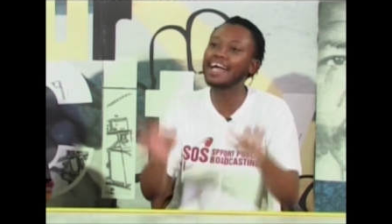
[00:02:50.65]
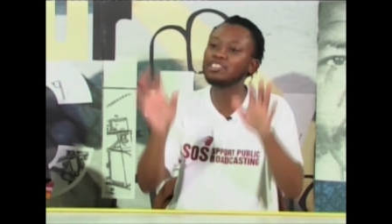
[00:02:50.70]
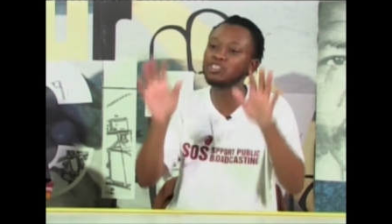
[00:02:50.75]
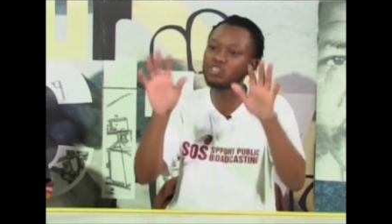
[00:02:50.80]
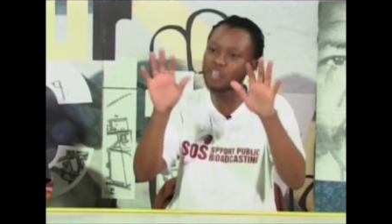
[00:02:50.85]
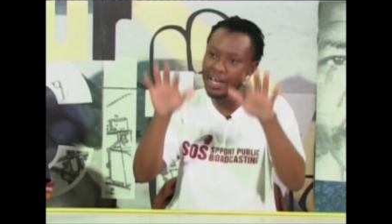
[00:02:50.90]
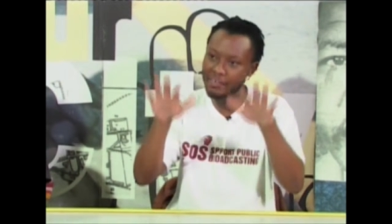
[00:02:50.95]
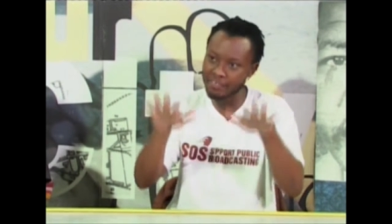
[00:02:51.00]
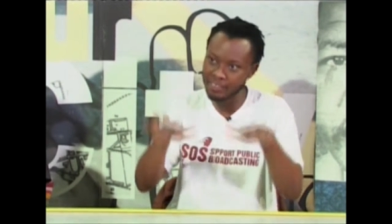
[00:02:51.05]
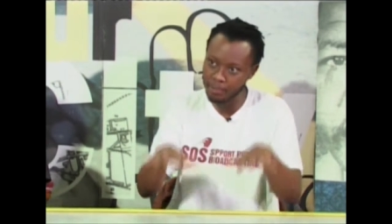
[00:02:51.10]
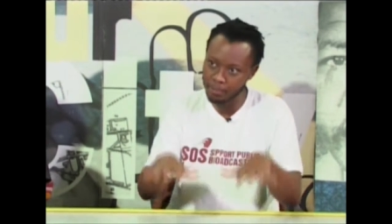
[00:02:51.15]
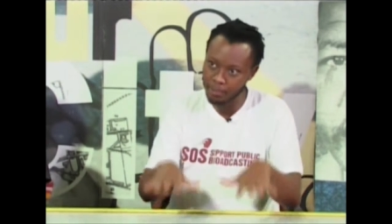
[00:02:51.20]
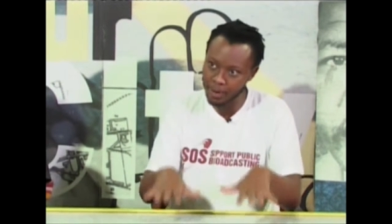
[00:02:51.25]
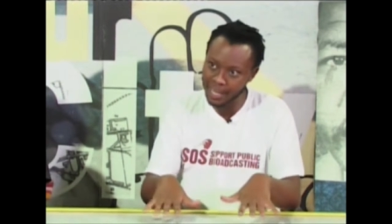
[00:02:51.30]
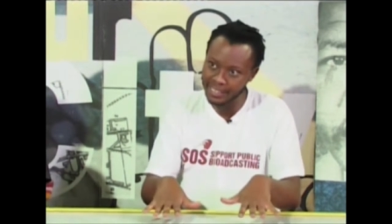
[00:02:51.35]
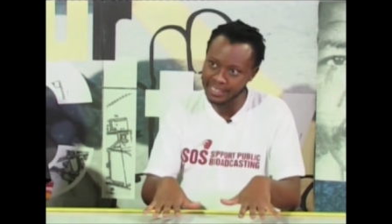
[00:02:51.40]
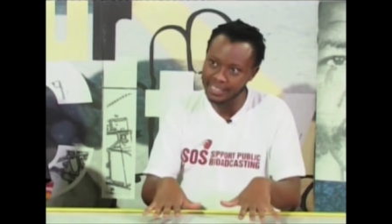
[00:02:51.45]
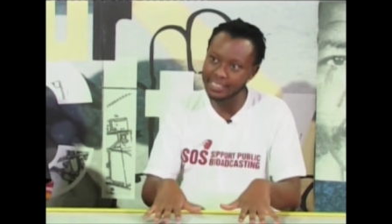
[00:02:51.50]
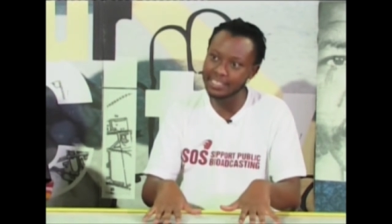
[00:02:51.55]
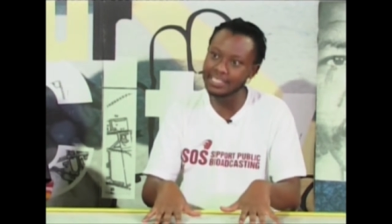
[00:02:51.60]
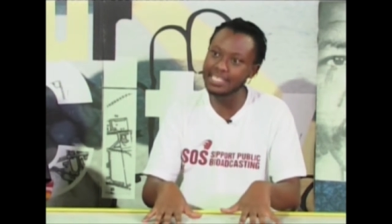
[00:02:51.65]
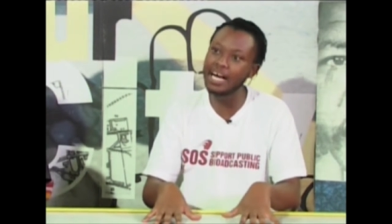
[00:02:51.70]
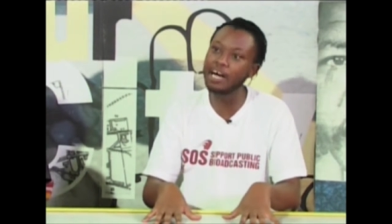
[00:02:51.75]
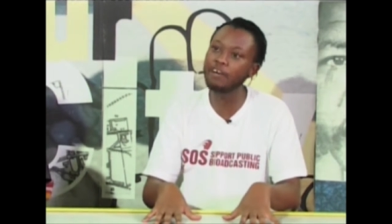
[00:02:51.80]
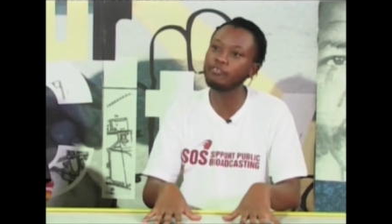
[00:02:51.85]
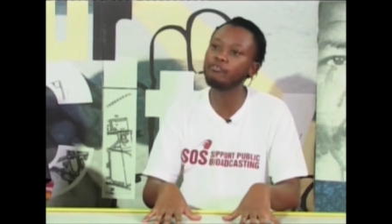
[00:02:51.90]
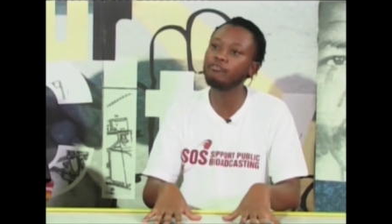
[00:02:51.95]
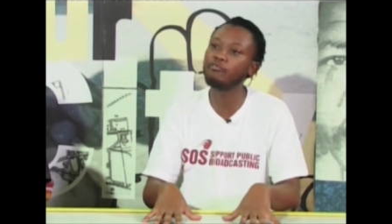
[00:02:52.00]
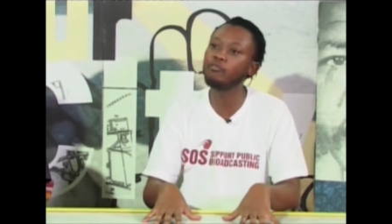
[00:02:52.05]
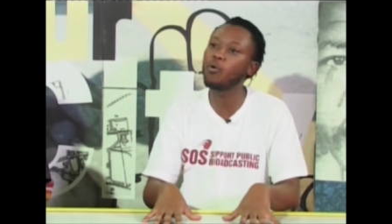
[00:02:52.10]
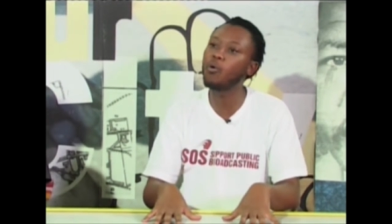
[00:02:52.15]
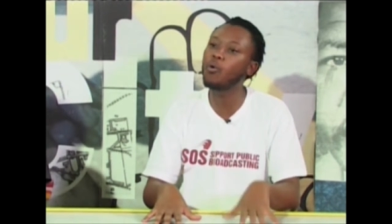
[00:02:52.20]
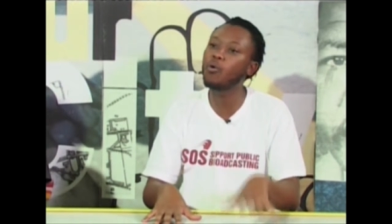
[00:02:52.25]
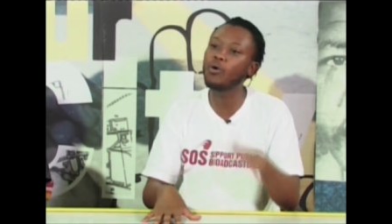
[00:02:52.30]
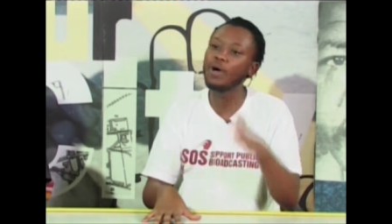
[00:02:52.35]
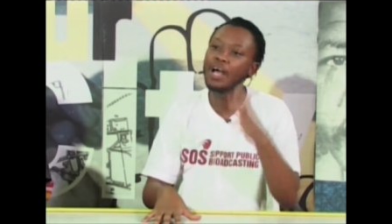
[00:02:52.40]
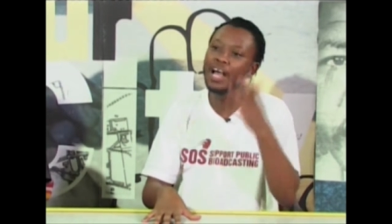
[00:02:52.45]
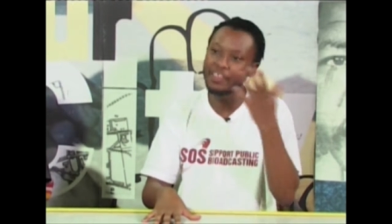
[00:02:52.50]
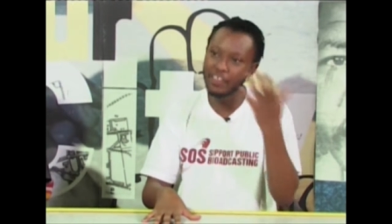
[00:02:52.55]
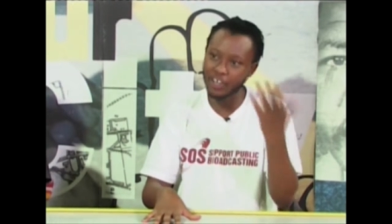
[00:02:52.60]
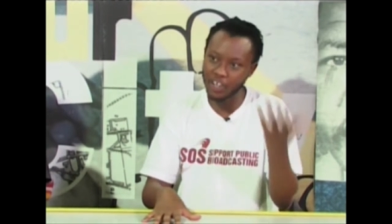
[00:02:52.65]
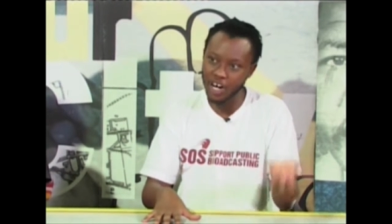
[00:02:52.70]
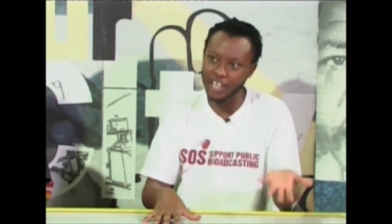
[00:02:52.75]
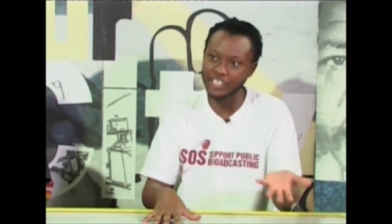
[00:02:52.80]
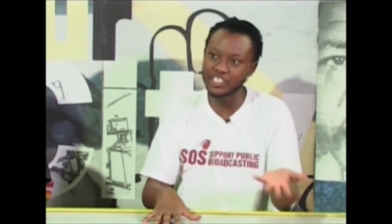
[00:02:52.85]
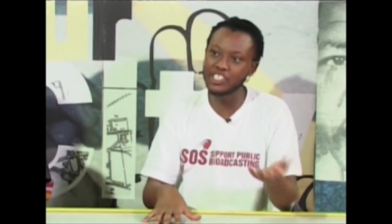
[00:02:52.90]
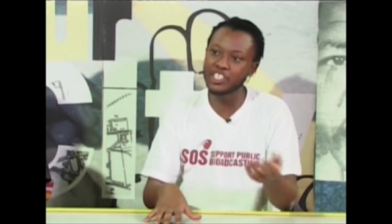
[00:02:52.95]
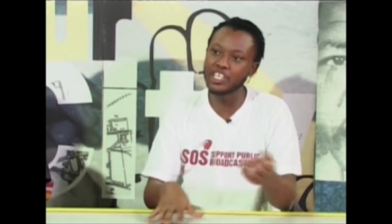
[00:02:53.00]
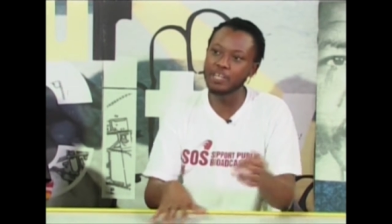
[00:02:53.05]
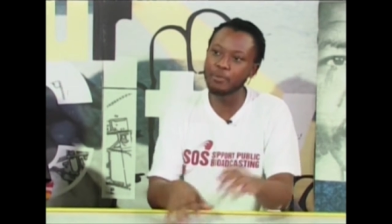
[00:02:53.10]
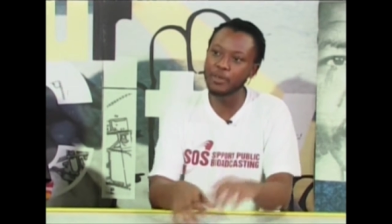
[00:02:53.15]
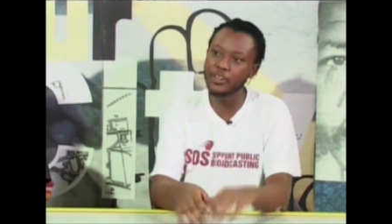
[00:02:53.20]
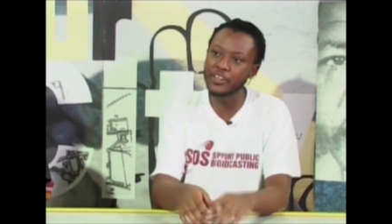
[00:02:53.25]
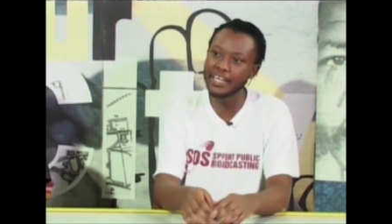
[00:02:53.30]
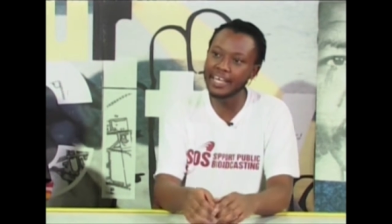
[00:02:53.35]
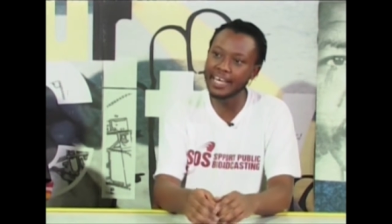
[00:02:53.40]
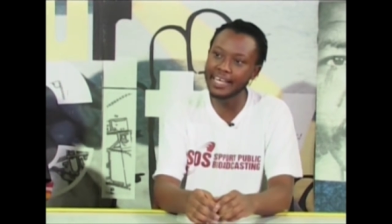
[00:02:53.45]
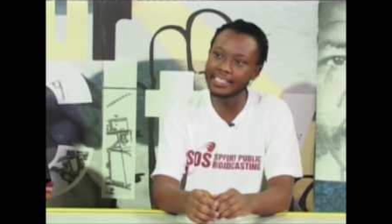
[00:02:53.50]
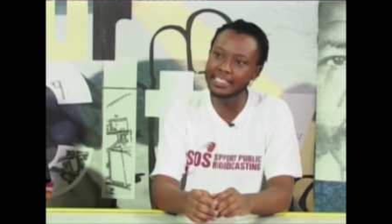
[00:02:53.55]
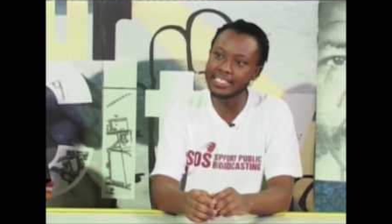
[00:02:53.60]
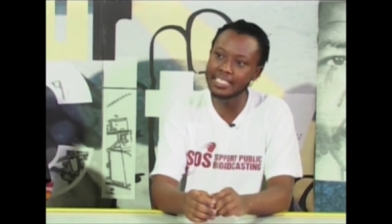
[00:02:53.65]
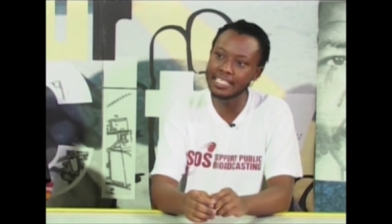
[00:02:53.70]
and driving the prices down for the cost to communicate.